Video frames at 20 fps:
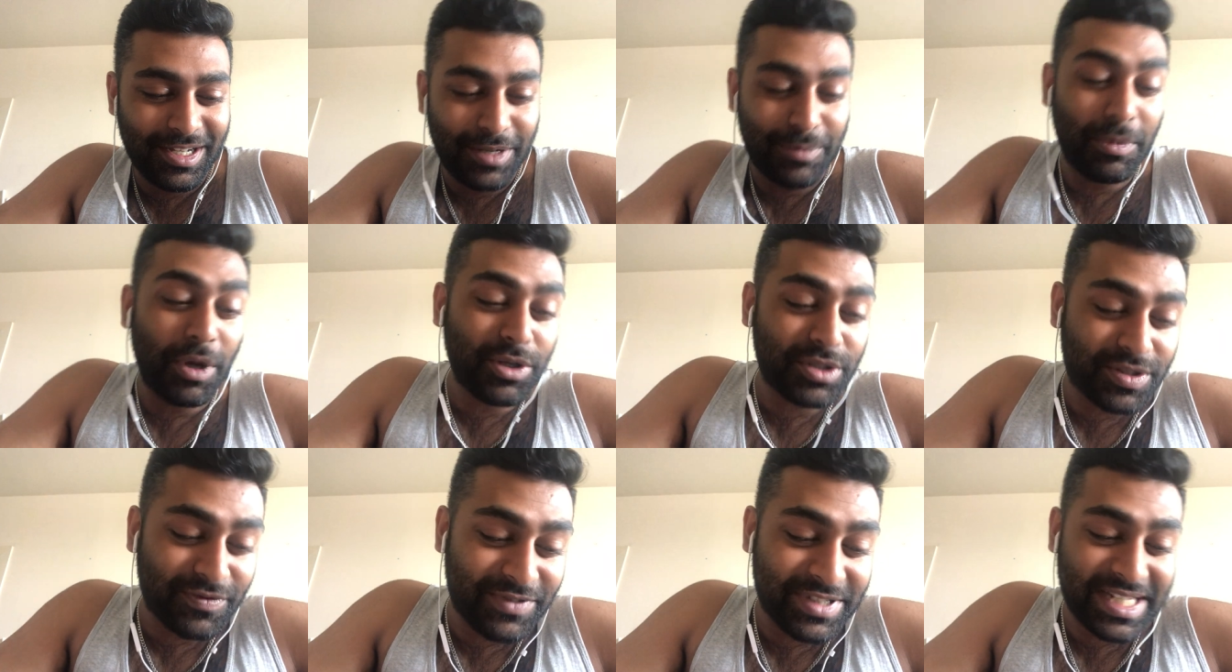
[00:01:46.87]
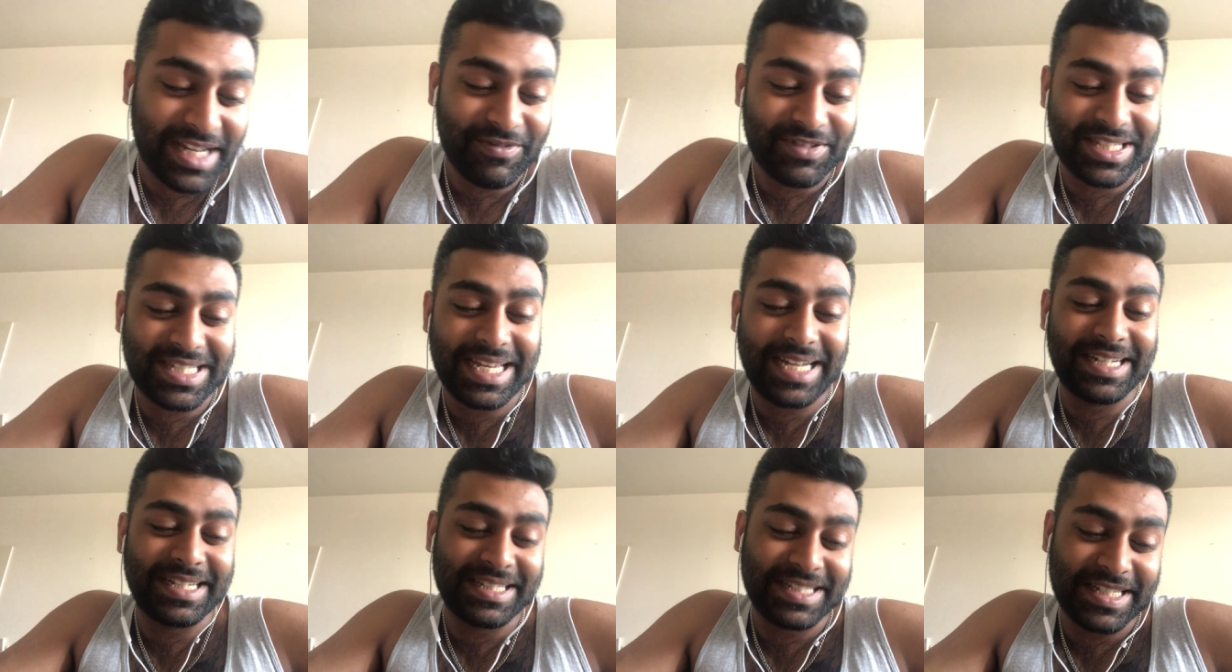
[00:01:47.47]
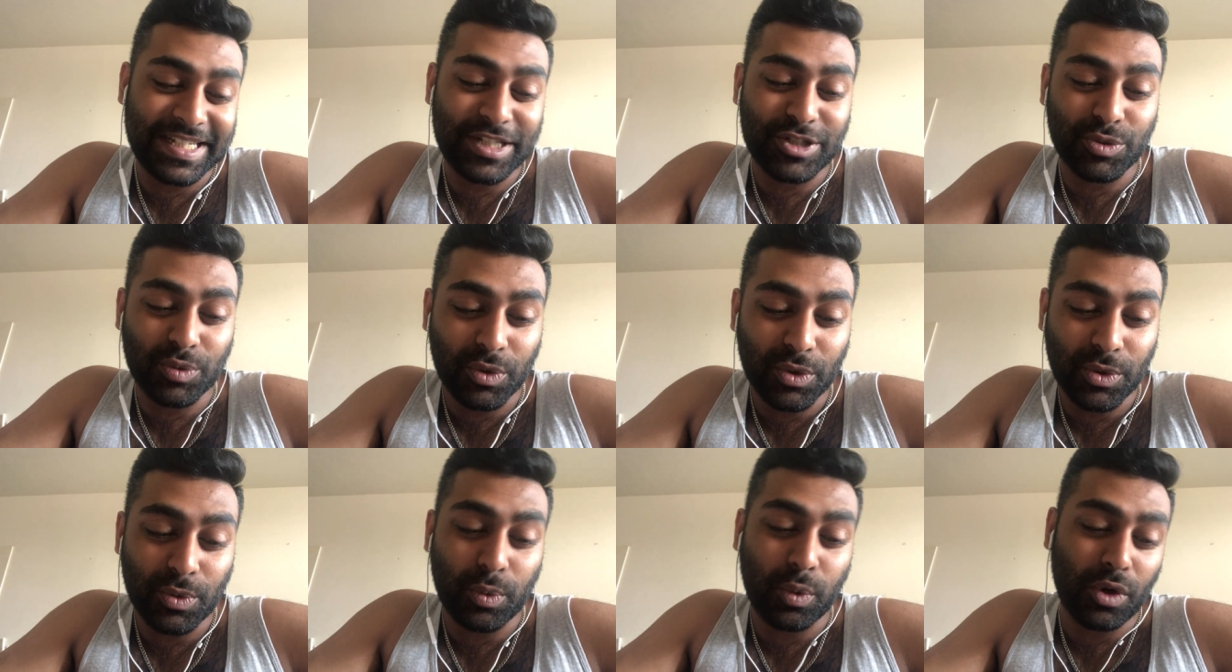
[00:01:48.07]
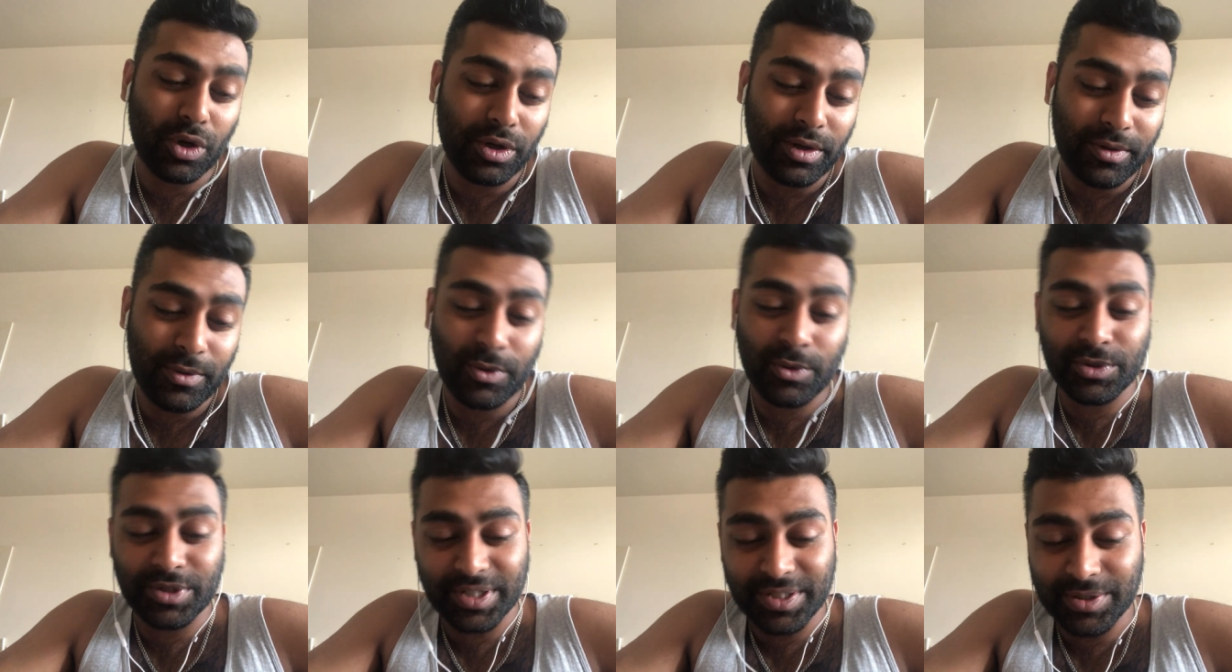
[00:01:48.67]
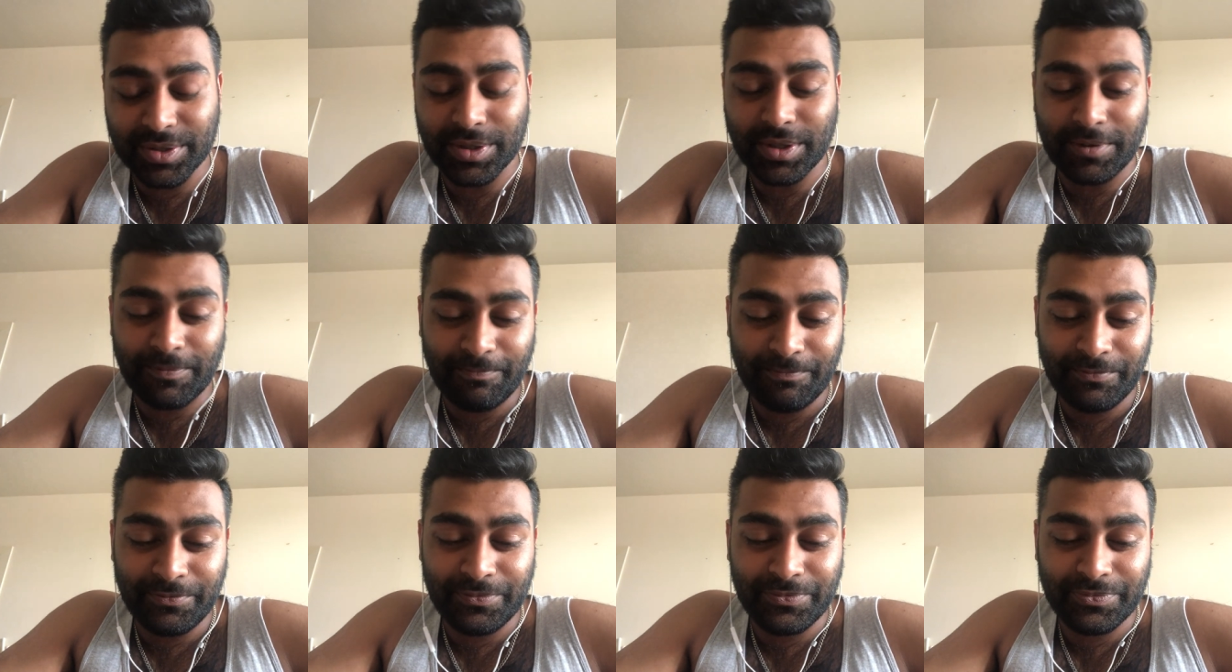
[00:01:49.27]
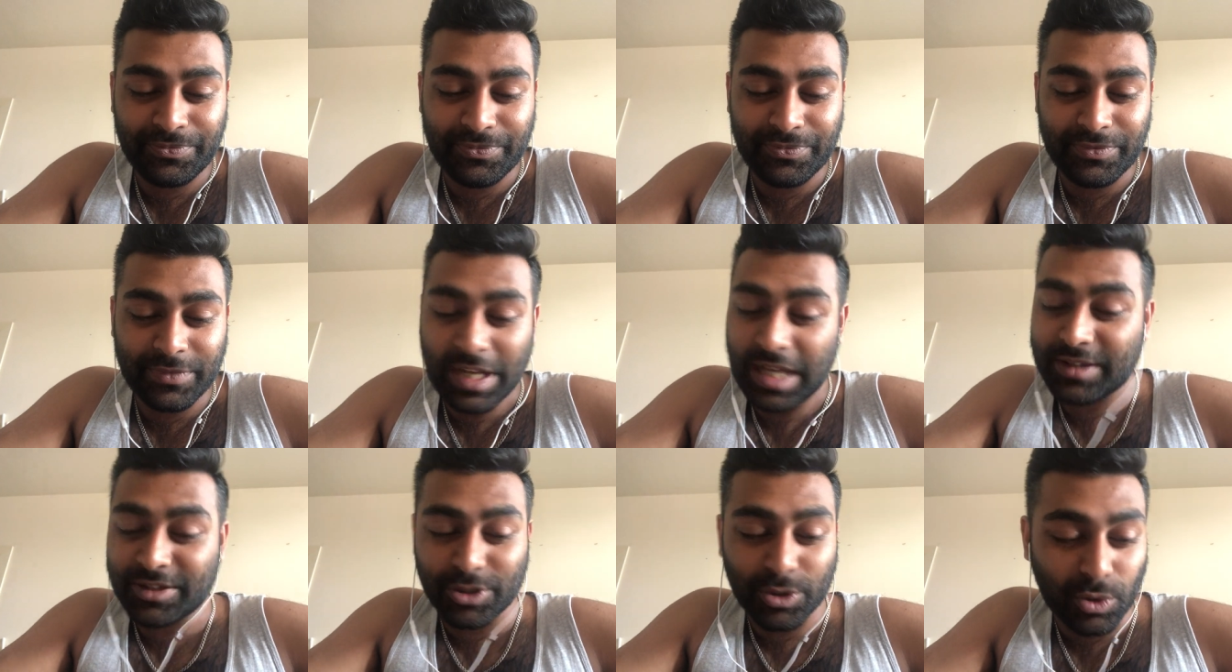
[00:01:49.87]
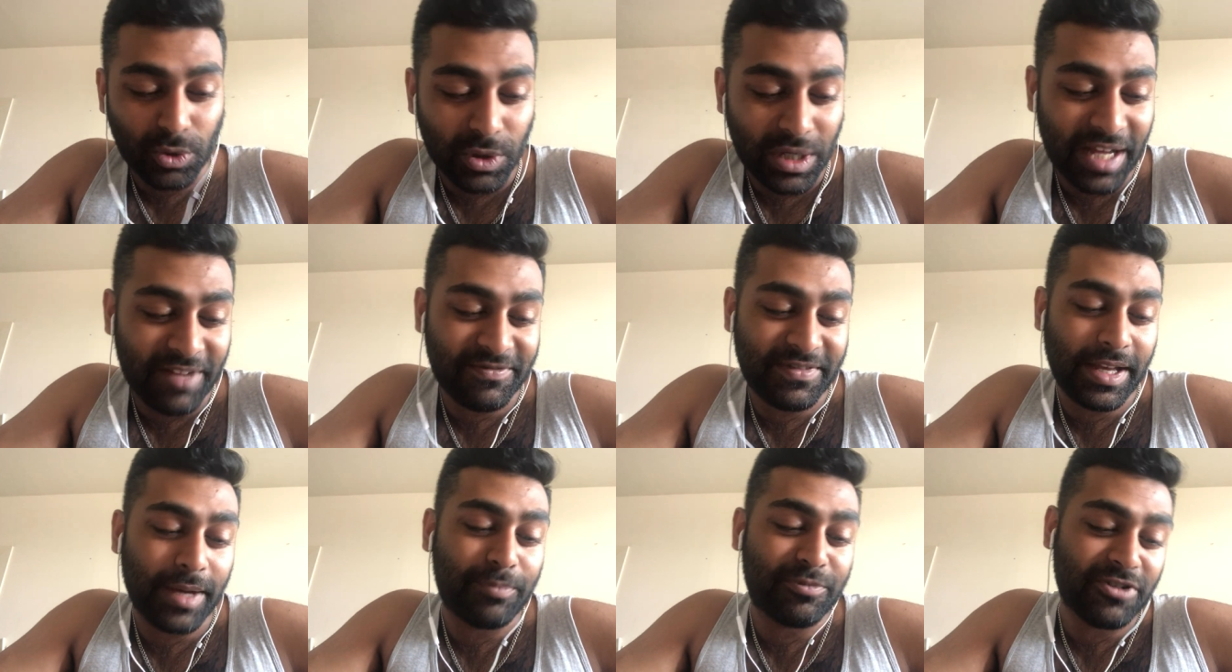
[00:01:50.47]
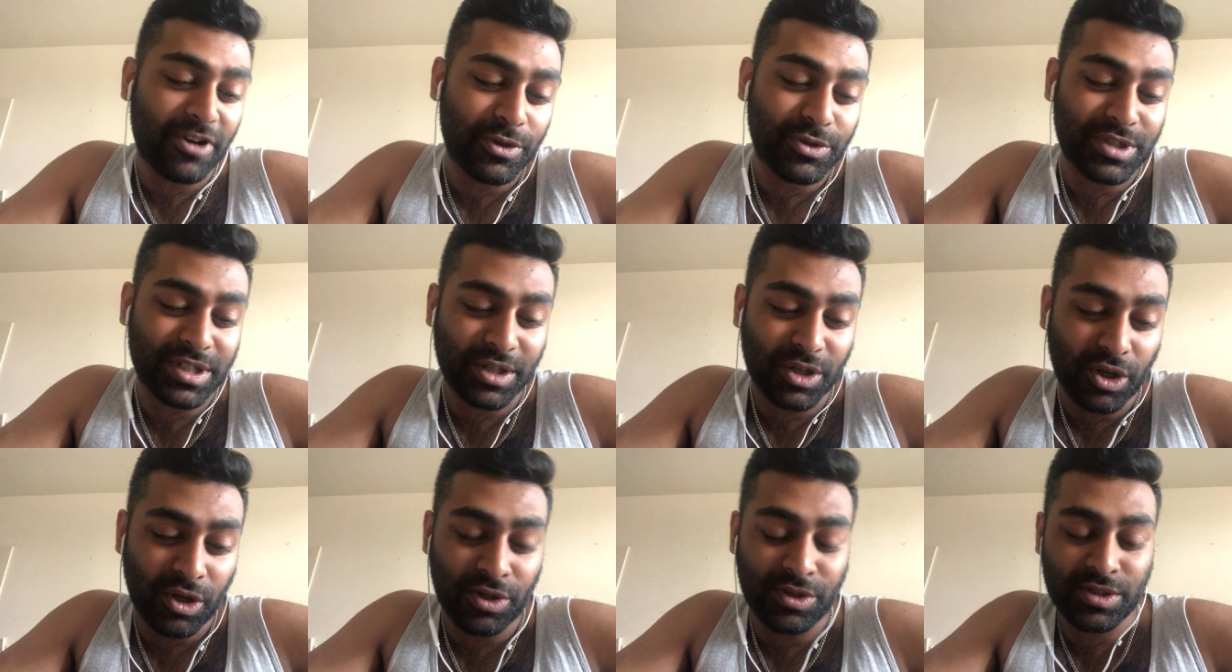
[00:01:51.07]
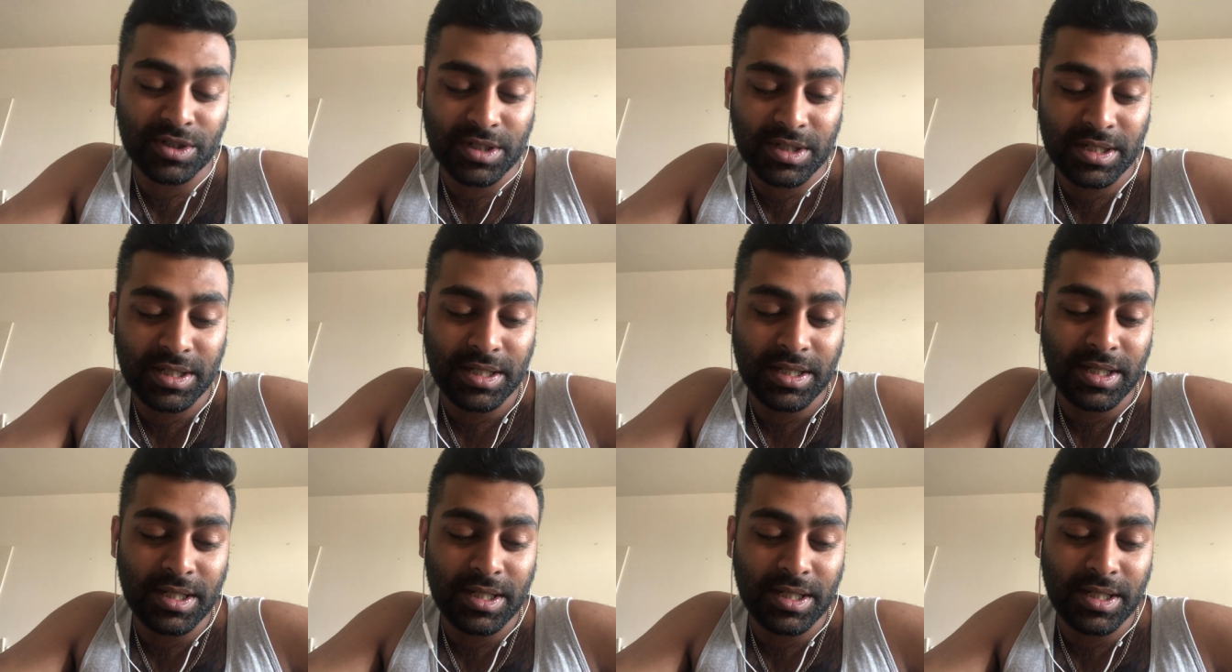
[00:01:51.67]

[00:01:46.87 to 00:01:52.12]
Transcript: Most of us have a tendency toward one or the other, and they all have their pros and cons.